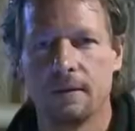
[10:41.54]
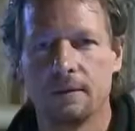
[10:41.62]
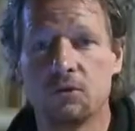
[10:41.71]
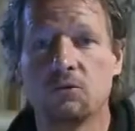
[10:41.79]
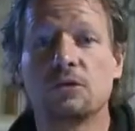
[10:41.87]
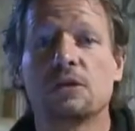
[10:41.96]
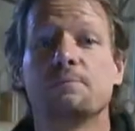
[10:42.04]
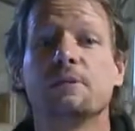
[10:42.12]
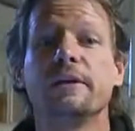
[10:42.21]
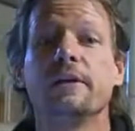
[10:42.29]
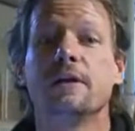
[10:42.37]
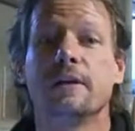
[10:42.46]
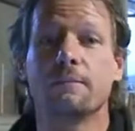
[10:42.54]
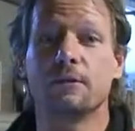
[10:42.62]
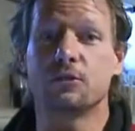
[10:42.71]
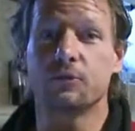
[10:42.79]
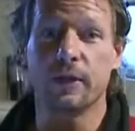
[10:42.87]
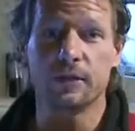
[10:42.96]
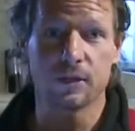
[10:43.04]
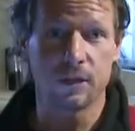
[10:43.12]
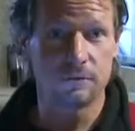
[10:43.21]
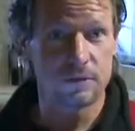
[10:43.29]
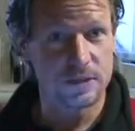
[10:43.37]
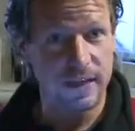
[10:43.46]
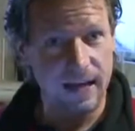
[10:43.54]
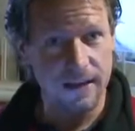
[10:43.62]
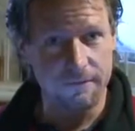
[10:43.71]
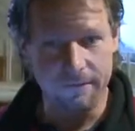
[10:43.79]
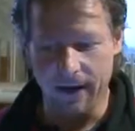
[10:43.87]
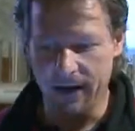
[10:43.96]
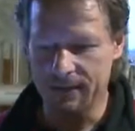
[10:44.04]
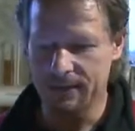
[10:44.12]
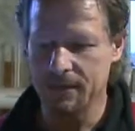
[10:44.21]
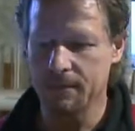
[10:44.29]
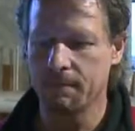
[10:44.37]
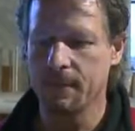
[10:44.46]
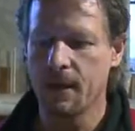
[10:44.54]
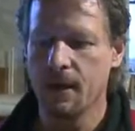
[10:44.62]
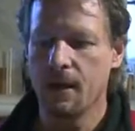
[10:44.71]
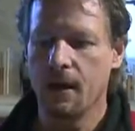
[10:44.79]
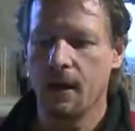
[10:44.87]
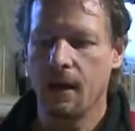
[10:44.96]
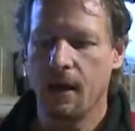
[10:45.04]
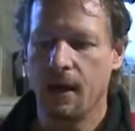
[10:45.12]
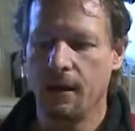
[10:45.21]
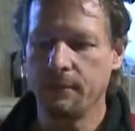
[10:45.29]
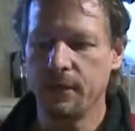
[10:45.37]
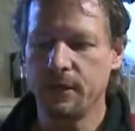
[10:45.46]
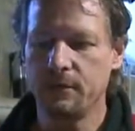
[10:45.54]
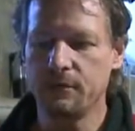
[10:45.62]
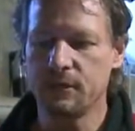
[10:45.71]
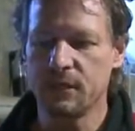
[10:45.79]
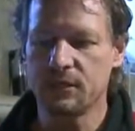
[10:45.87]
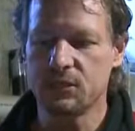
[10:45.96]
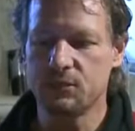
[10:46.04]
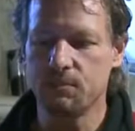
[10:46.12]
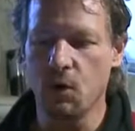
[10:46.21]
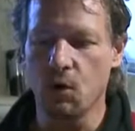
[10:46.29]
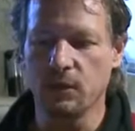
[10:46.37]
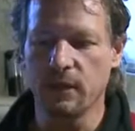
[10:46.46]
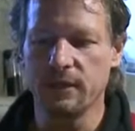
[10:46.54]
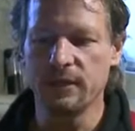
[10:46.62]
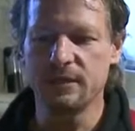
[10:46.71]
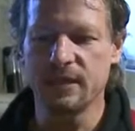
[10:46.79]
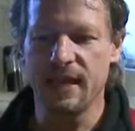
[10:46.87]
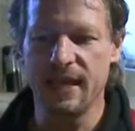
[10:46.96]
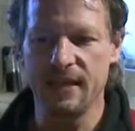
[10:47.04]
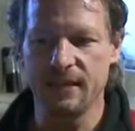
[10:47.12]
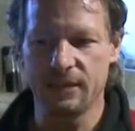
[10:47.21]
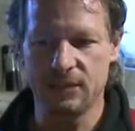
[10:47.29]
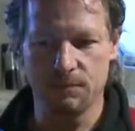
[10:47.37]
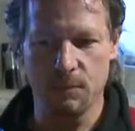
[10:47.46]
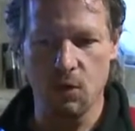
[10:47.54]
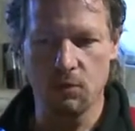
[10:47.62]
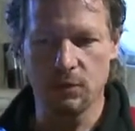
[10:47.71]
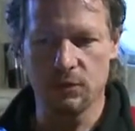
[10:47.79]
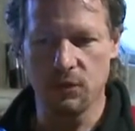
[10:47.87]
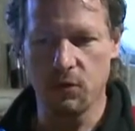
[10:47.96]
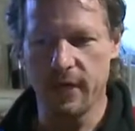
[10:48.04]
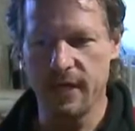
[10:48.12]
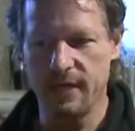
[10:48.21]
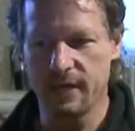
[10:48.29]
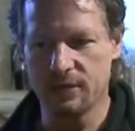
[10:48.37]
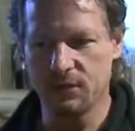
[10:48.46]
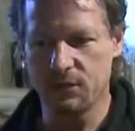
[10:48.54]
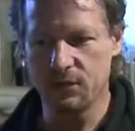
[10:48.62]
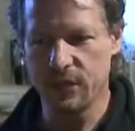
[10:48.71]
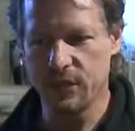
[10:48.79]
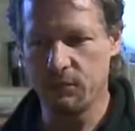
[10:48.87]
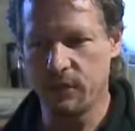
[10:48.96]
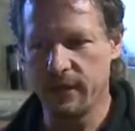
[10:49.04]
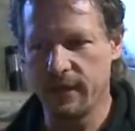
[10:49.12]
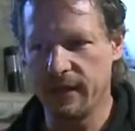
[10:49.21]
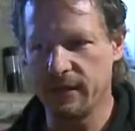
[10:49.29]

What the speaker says: So to complete our demonstration of stack effect, I'm going to use this smoke. Now this is a heatless smoke. There's no heat associated with it.